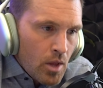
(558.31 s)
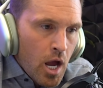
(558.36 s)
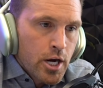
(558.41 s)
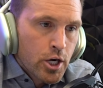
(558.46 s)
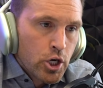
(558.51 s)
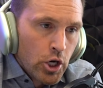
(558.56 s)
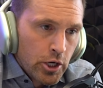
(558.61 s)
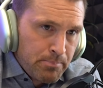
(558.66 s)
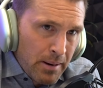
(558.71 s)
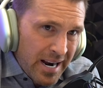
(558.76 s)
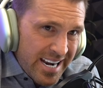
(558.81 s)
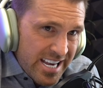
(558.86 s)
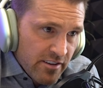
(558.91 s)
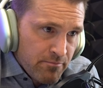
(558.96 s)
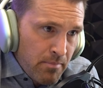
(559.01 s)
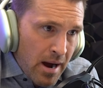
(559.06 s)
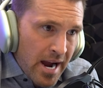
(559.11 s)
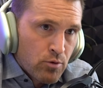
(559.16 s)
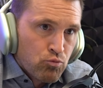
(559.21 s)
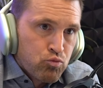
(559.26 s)
a good buddy
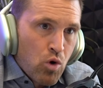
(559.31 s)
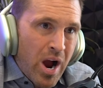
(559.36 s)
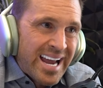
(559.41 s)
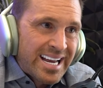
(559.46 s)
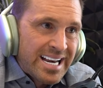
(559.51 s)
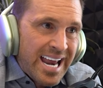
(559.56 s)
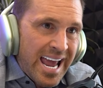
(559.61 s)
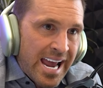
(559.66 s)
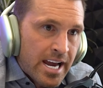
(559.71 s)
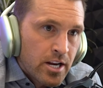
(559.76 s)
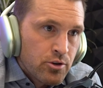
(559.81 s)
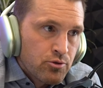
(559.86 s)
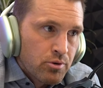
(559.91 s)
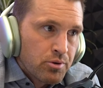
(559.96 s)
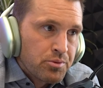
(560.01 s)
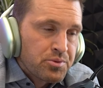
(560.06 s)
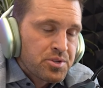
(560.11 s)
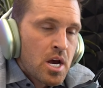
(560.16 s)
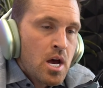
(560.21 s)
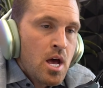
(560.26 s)
of mine, Ryan
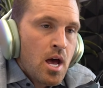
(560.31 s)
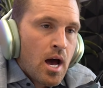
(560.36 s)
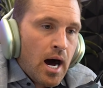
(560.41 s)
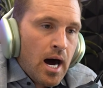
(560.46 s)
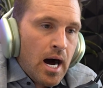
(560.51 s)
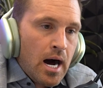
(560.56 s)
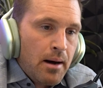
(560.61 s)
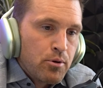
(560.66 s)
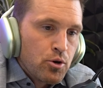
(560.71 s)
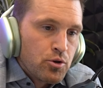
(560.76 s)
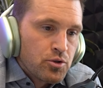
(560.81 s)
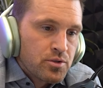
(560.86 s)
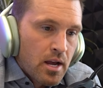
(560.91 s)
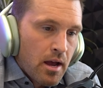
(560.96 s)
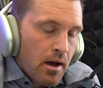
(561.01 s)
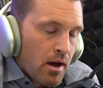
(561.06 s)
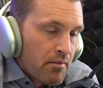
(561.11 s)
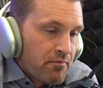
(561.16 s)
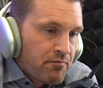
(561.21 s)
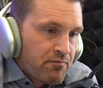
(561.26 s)
Andrews, um, who's
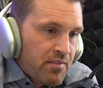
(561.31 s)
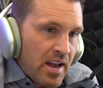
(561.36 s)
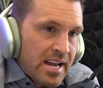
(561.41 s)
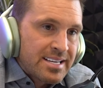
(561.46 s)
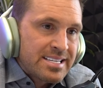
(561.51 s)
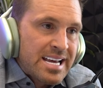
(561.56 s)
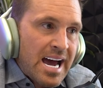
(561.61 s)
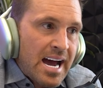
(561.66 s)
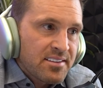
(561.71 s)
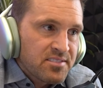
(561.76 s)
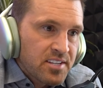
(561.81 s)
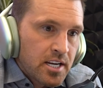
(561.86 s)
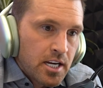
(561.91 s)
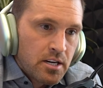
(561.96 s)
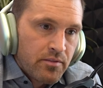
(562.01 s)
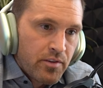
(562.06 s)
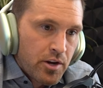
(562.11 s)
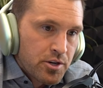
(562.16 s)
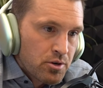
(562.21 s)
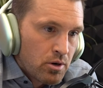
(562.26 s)
a fantastic
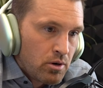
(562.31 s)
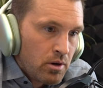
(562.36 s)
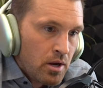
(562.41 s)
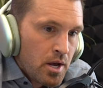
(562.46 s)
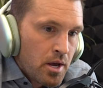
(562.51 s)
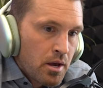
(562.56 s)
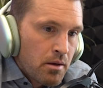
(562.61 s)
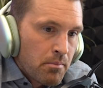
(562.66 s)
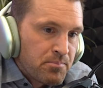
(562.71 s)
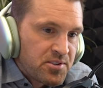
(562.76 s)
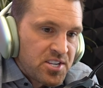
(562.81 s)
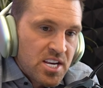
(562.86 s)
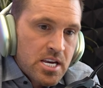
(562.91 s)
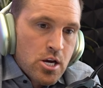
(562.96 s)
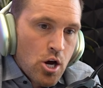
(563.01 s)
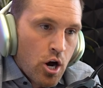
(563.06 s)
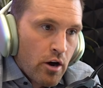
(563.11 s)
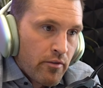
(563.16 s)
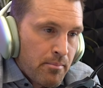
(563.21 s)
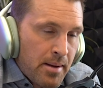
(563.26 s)
individual, C
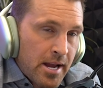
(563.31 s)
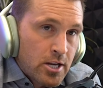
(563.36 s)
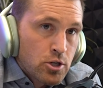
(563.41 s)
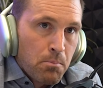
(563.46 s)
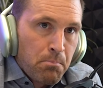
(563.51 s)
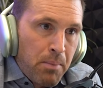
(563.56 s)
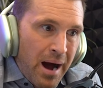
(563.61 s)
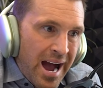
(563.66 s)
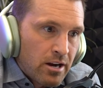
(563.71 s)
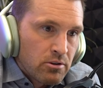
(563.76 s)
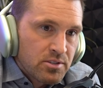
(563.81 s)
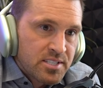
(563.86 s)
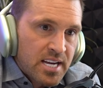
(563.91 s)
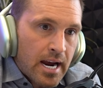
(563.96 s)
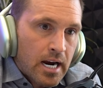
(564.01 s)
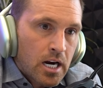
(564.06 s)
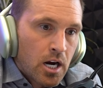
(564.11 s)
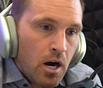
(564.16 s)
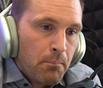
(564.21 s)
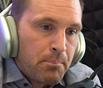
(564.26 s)
E O of a major
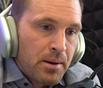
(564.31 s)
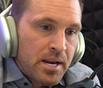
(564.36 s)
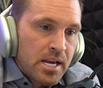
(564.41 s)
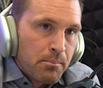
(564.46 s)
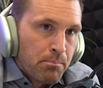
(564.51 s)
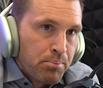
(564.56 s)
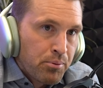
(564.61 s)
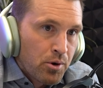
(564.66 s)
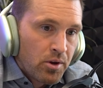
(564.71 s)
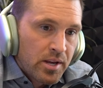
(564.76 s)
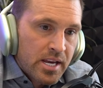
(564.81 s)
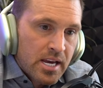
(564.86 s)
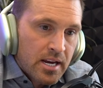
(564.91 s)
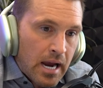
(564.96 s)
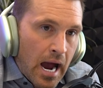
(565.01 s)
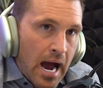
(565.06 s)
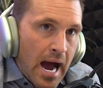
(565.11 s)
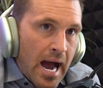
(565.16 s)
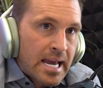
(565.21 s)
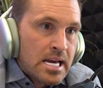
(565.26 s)
biotech company,
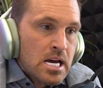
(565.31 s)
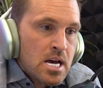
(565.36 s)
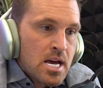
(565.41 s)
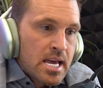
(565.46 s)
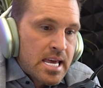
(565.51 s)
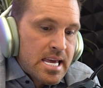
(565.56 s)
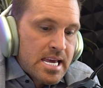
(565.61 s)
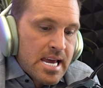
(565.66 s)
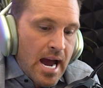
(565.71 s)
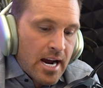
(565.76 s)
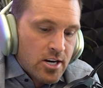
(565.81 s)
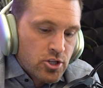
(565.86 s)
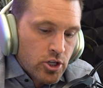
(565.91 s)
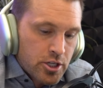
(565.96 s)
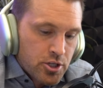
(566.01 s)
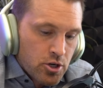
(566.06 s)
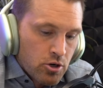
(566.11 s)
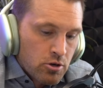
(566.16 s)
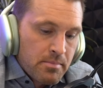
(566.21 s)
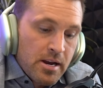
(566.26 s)
brilliant guy. He
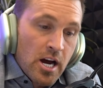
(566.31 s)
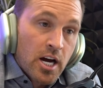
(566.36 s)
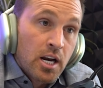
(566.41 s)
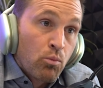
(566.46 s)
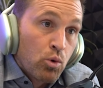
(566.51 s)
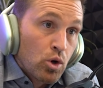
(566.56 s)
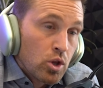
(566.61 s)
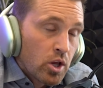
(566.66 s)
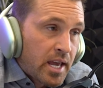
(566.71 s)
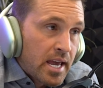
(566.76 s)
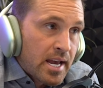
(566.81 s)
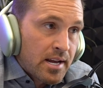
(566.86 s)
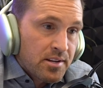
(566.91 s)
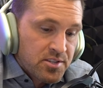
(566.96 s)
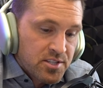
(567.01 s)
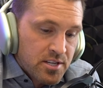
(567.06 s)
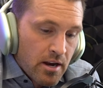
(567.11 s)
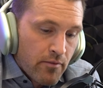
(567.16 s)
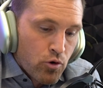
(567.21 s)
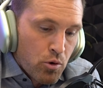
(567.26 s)
actually turned me on, and we're looking at
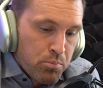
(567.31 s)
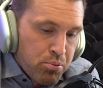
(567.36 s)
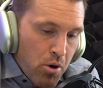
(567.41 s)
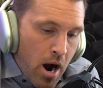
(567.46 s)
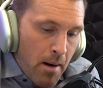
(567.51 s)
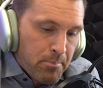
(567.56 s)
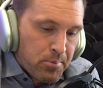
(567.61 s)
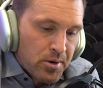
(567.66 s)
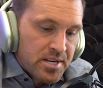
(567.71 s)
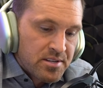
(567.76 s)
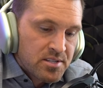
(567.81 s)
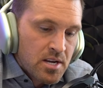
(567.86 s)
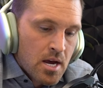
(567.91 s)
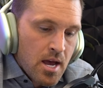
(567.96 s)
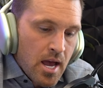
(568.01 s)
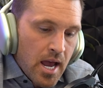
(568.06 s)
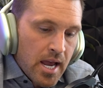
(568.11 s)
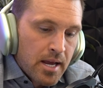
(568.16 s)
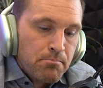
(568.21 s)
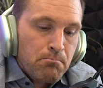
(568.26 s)
several properties
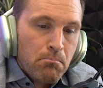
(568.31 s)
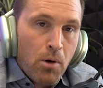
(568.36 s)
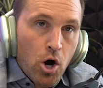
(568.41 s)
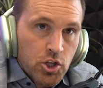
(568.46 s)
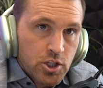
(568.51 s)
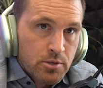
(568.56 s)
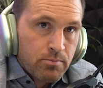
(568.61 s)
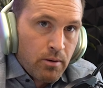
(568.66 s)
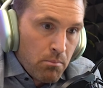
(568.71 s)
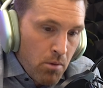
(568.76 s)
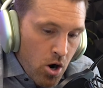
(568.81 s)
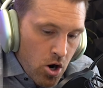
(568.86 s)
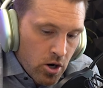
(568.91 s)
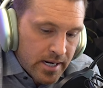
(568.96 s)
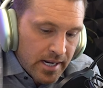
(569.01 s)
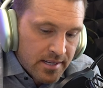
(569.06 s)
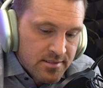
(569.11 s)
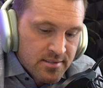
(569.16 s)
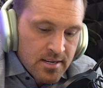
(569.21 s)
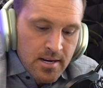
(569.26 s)
in multiple
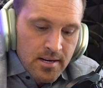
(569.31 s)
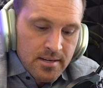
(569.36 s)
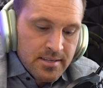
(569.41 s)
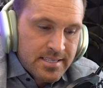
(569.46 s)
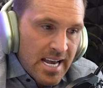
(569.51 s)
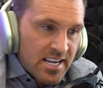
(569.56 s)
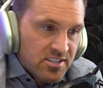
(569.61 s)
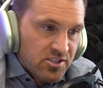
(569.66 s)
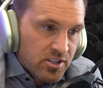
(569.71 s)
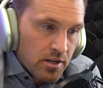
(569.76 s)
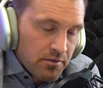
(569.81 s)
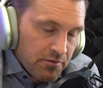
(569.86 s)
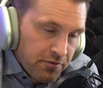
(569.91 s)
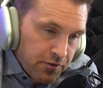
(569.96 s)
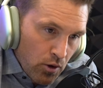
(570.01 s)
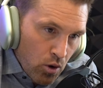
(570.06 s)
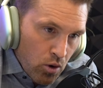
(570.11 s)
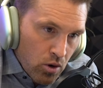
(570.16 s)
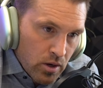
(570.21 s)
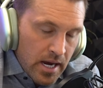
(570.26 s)
markets: Destin,
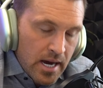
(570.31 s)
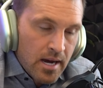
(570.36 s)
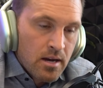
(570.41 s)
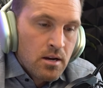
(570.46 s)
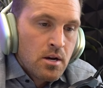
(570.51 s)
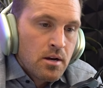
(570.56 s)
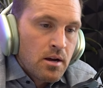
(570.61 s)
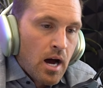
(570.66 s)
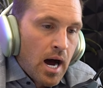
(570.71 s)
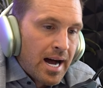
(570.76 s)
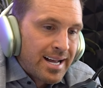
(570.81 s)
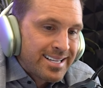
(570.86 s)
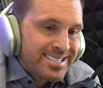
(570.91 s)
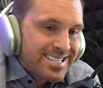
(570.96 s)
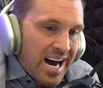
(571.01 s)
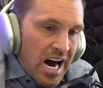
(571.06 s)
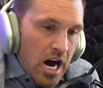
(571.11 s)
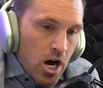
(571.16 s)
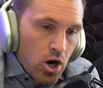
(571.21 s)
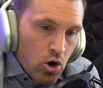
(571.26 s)
Florida, uh,
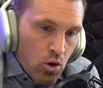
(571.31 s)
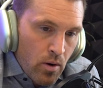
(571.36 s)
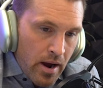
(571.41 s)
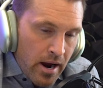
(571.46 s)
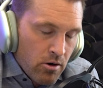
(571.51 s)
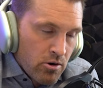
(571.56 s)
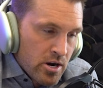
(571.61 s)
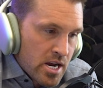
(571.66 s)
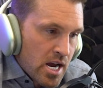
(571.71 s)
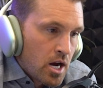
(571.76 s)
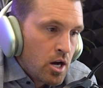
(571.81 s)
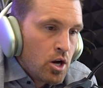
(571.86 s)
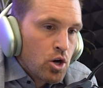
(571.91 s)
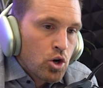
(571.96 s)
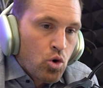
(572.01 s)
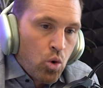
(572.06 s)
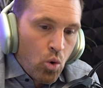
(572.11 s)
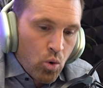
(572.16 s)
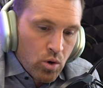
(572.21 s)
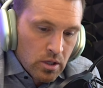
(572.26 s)
Tahoe area,
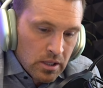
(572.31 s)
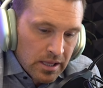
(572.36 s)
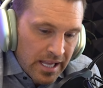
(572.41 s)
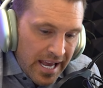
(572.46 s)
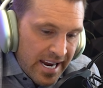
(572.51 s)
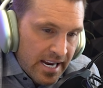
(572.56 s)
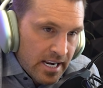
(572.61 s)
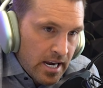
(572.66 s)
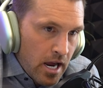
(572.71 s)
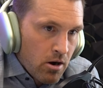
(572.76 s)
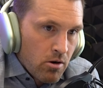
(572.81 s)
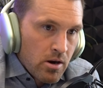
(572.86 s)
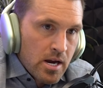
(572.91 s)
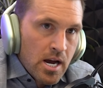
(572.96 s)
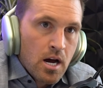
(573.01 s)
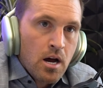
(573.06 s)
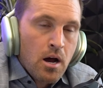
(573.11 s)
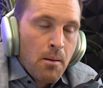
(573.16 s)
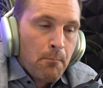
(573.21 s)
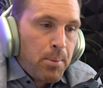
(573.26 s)
Coeur d'Alene
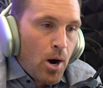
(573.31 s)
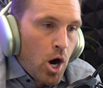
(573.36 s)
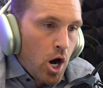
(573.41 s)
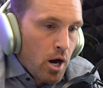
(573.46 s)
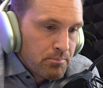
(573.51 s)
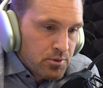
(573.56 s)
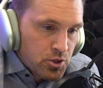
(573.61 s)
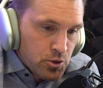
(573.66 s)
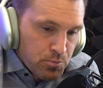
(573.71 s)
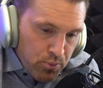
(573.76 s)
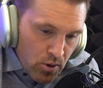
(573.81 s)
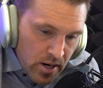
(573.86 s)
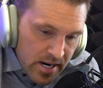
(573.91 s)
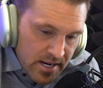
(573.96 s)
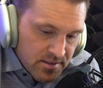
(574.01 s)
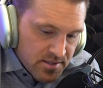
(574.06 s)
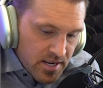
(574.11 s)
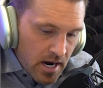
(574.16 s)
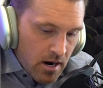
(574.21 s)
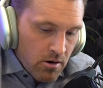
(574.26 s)
area, Palm
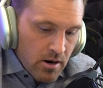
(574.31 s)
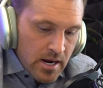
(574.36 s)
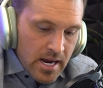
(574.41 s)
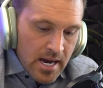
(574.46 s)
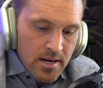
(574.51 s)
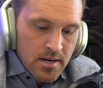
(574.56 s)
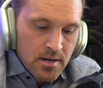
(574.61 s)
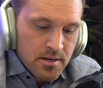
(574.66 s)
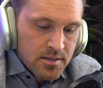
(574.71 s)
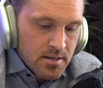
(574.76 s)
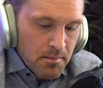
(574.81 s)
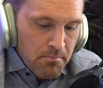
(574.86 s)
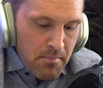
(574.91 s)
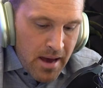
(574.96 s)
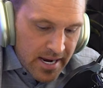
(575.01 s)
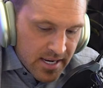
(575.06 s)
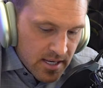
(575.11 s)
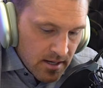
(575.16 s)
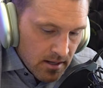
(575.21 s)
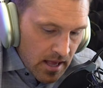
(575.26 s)
Springs area,
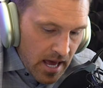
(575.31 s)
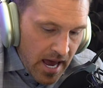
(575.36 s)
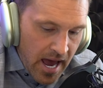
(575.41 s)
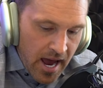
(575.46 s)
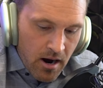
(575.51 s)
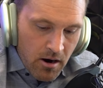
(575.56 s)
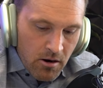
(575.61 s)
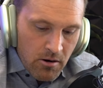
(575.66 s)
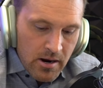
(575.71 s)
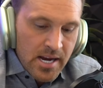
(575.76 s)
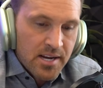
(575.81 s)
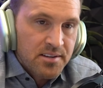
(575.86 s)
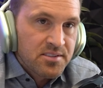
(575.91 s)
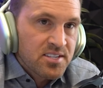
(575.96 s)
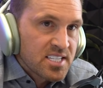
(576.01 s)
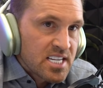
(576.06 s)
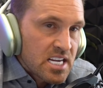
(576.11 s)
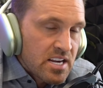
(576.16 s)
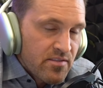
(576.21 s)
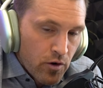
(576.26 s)
Temecula area,
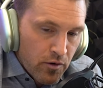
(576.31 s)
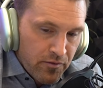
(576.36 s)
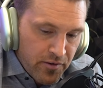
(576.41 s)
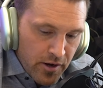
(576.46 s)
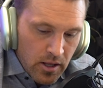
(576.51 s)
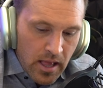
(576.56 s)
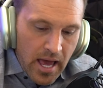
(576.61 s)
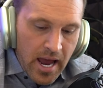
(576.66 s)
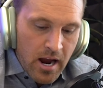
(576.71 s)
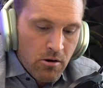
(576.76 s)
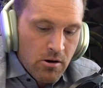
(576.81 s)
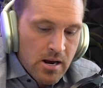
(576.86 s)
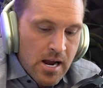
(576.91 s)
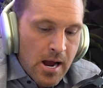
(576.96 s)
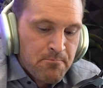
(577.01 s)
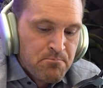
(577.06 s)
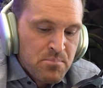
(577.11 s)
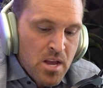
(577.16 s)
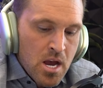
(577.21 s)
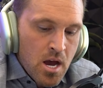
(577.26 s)
Seaverville area,